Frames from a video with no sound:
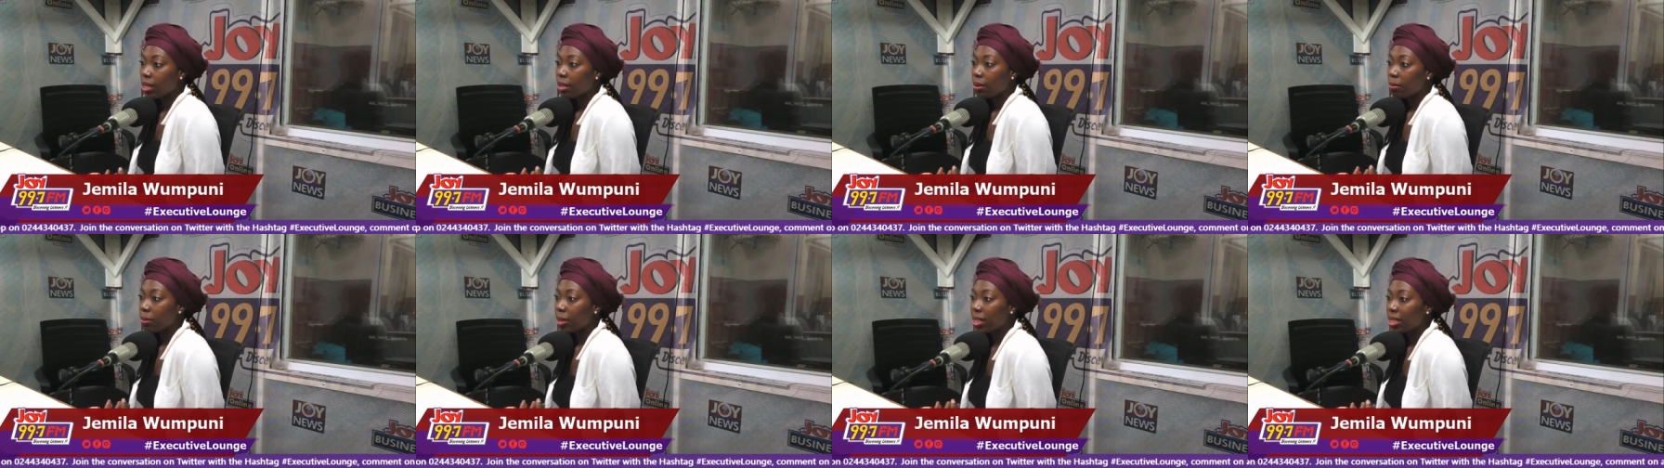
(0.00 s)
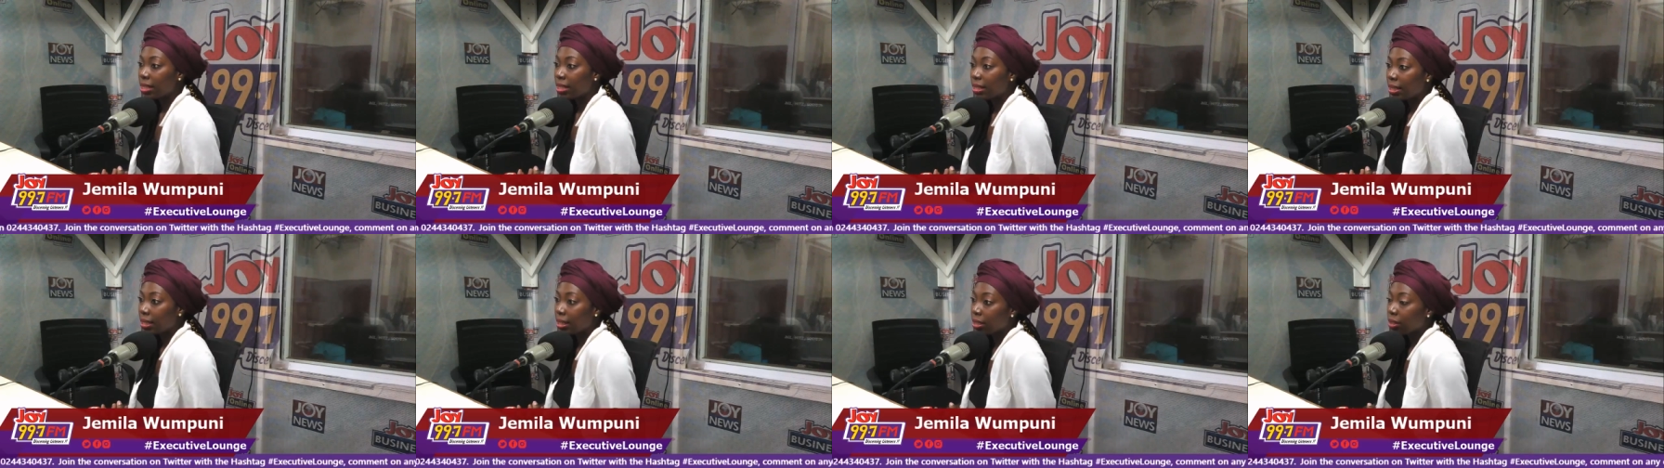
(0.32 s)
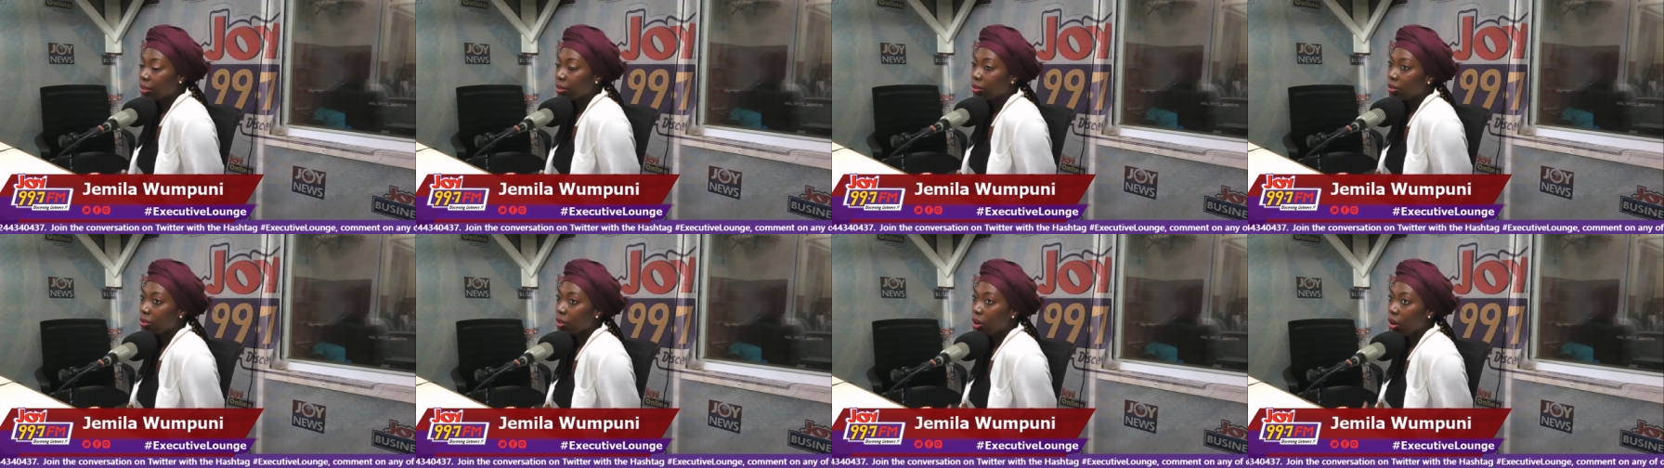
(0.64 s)

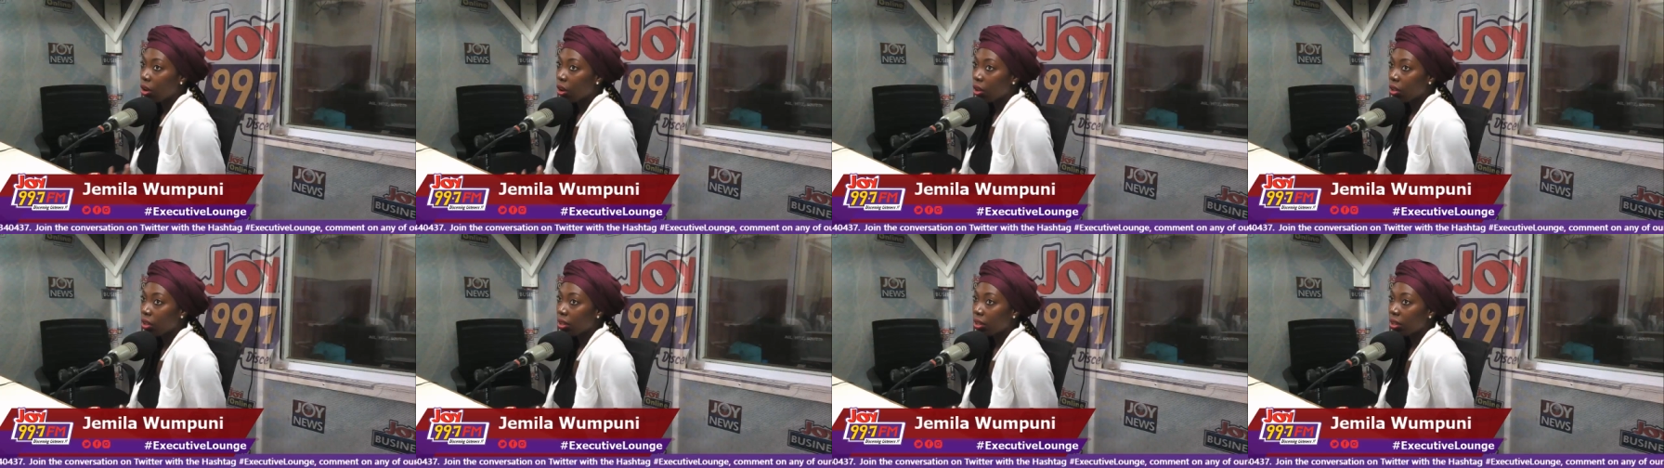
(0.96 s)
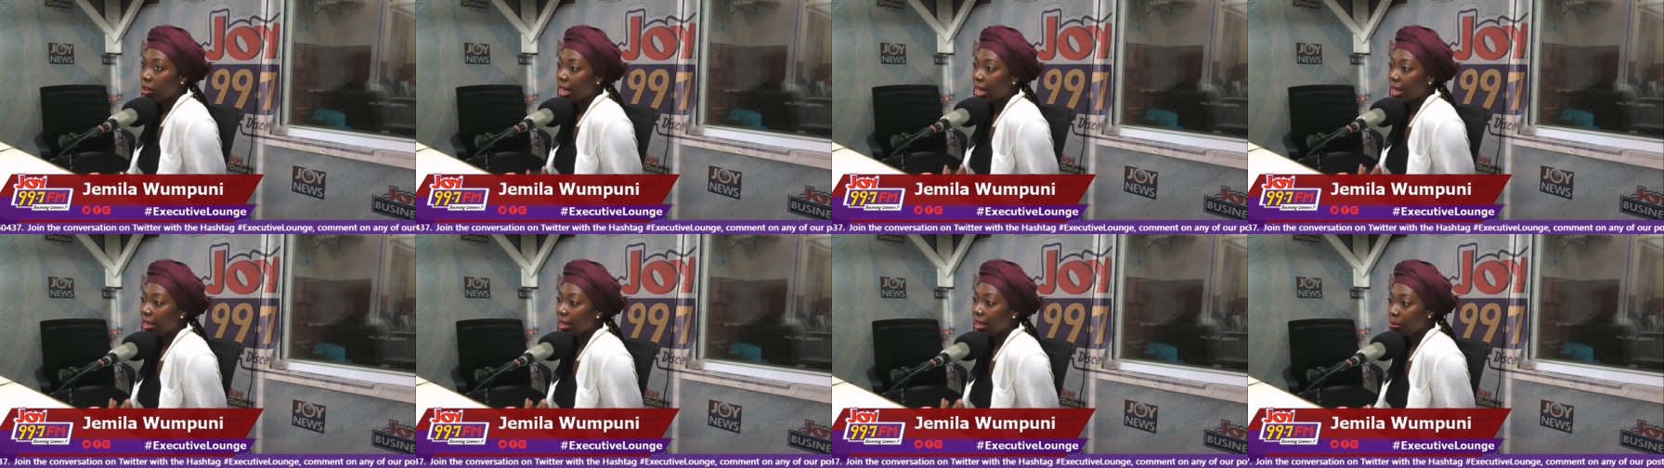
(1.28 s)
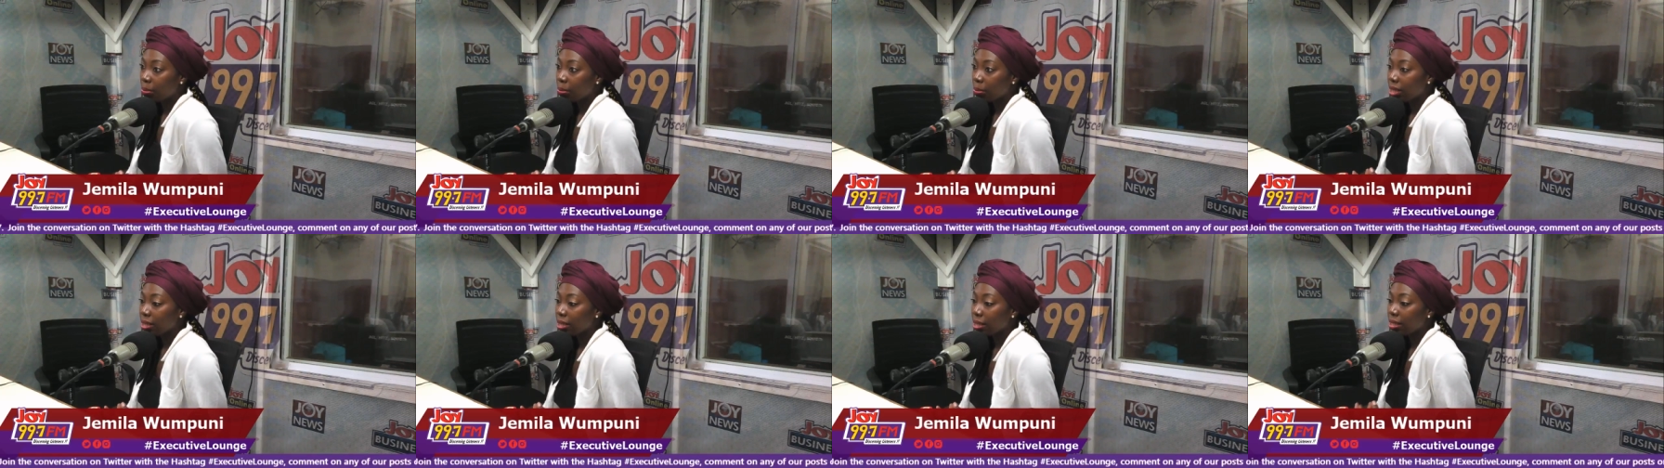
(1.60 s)
basically all the
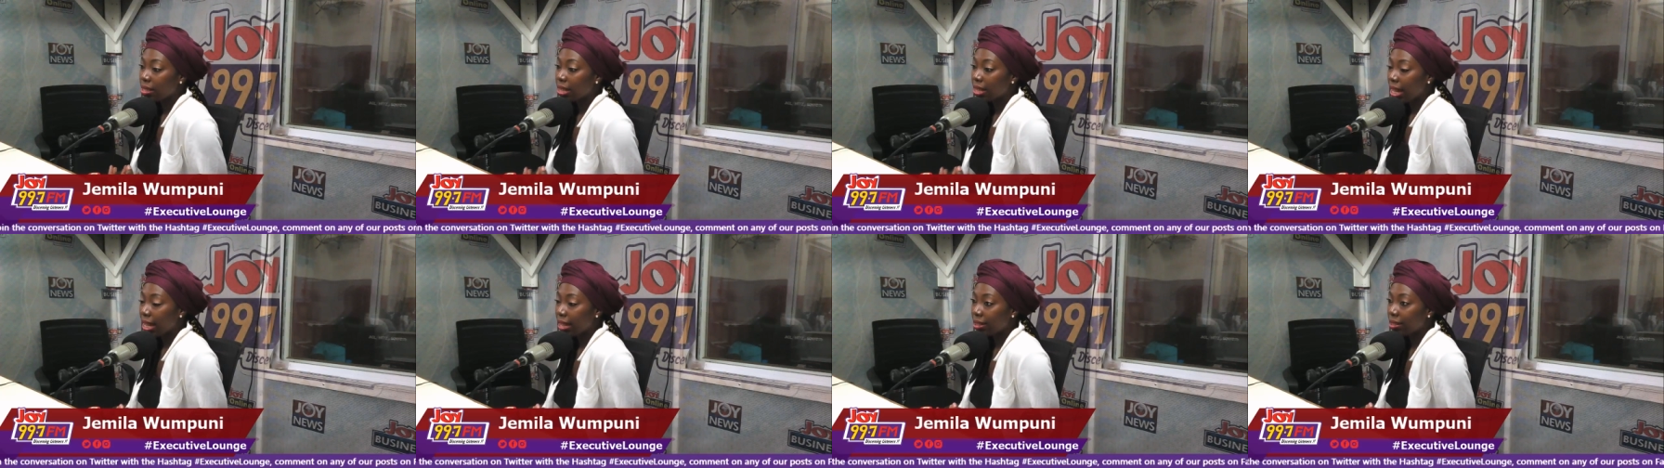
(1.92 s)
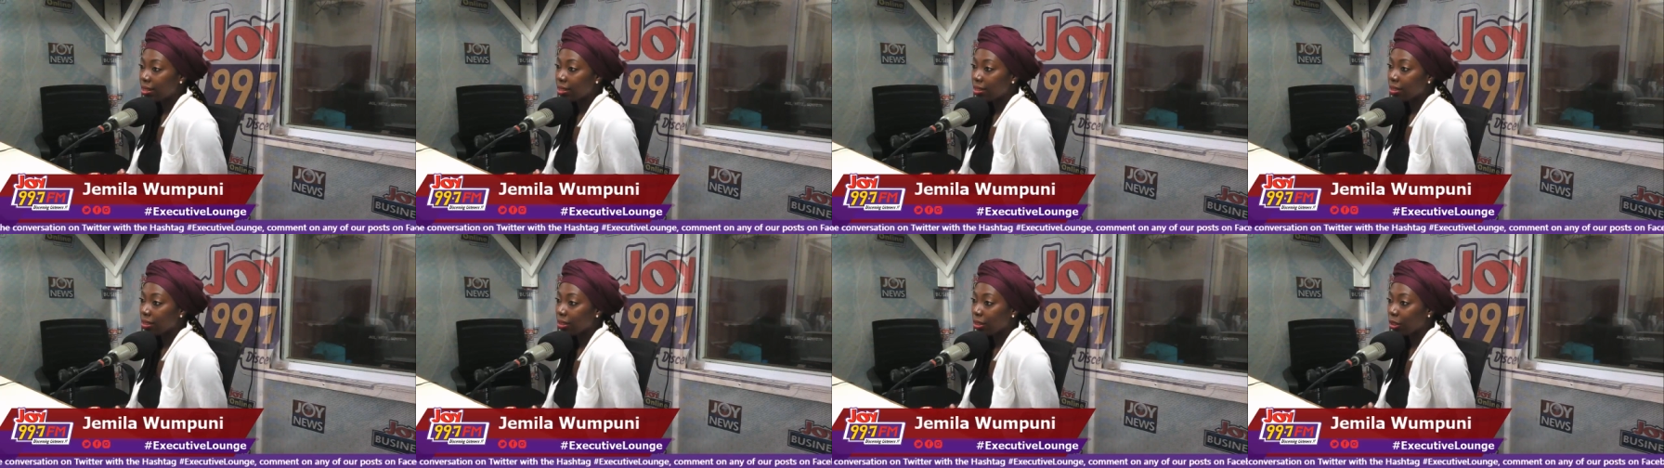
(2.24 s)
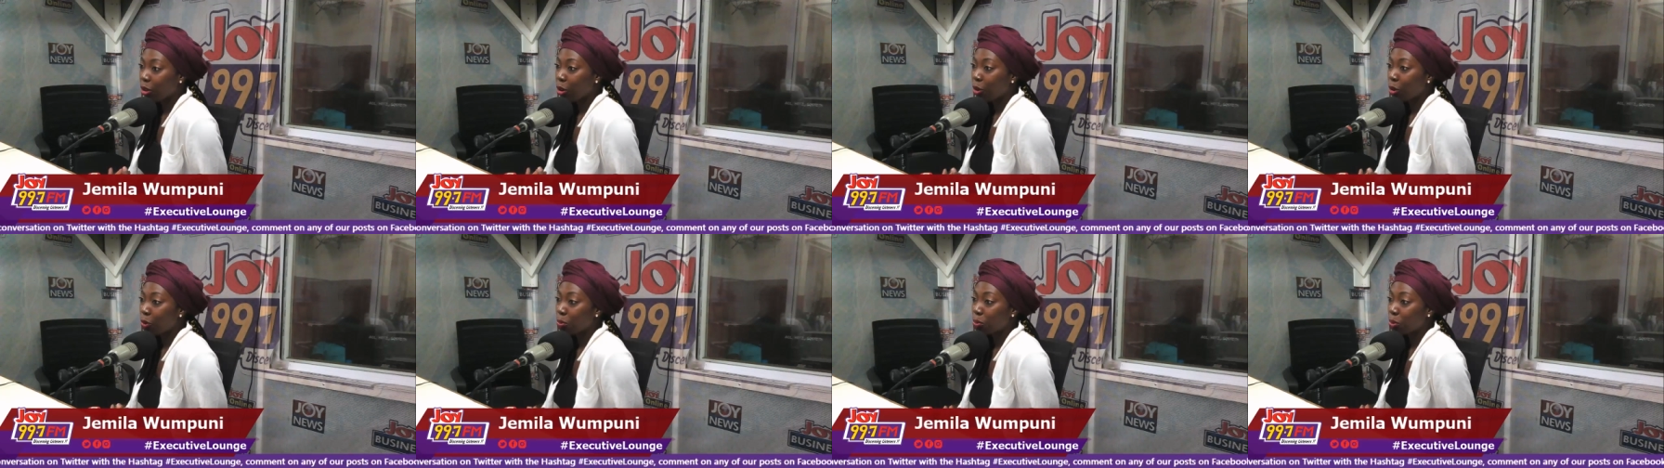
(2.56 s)
elements that the
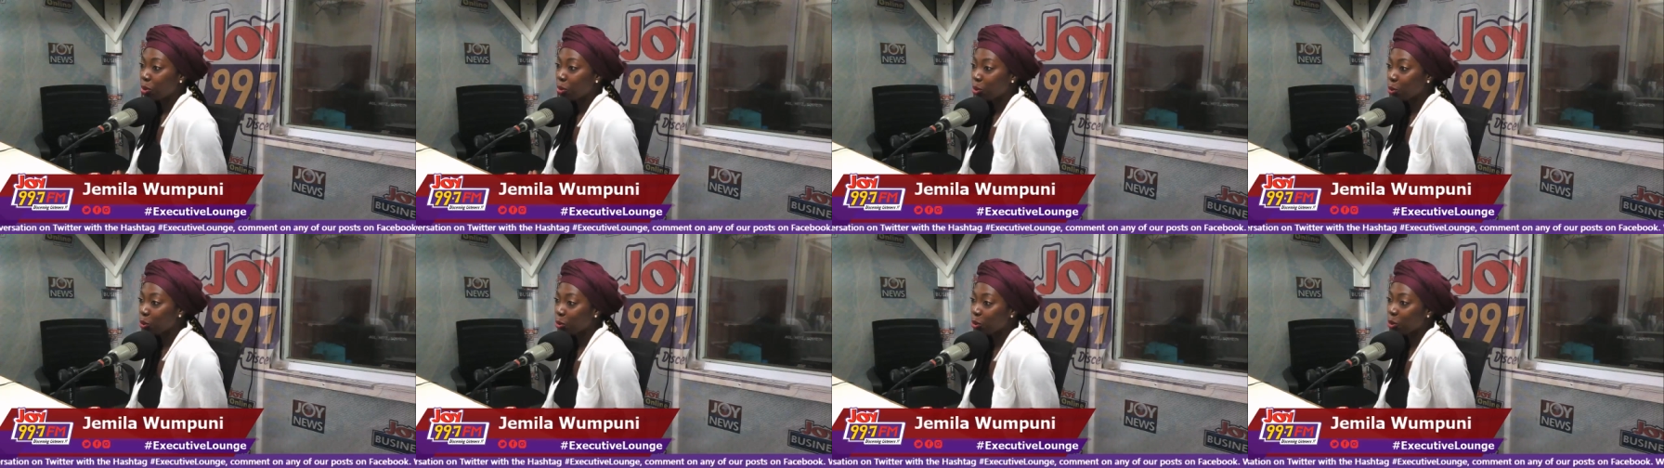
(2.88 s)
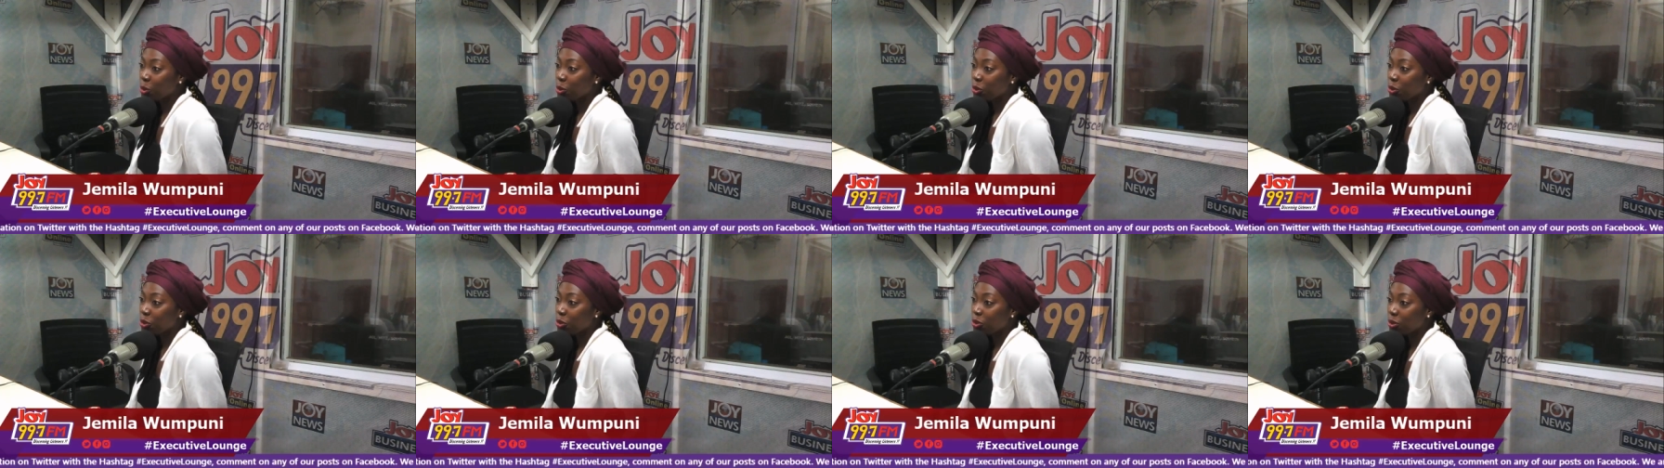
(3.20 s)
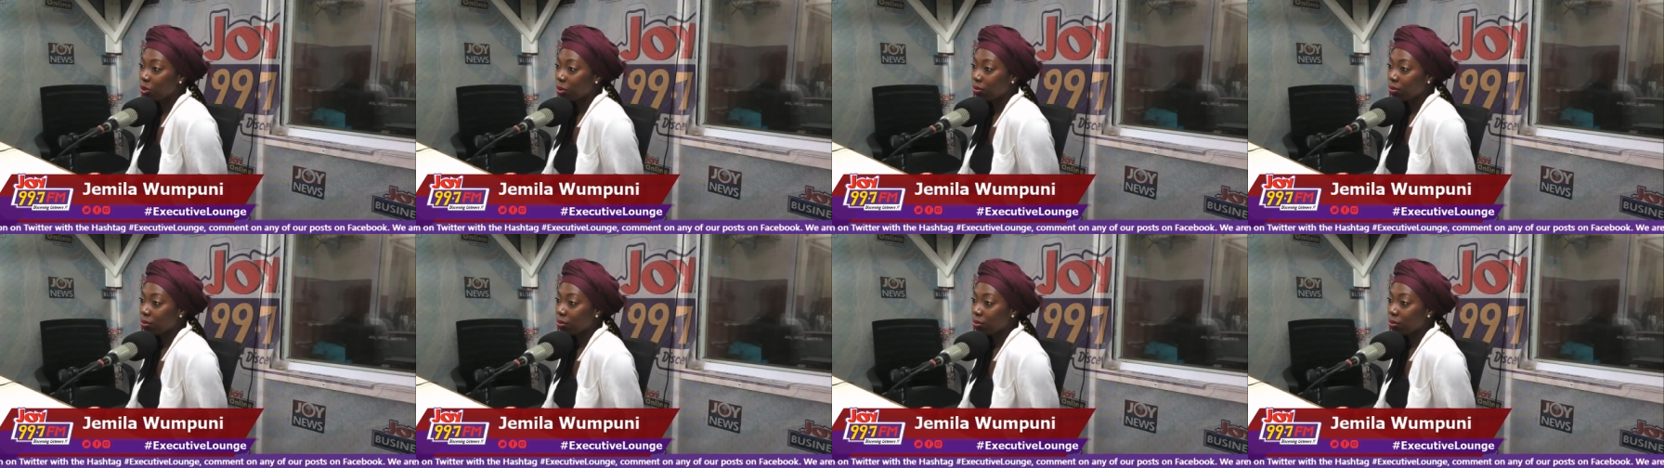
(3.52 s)
computers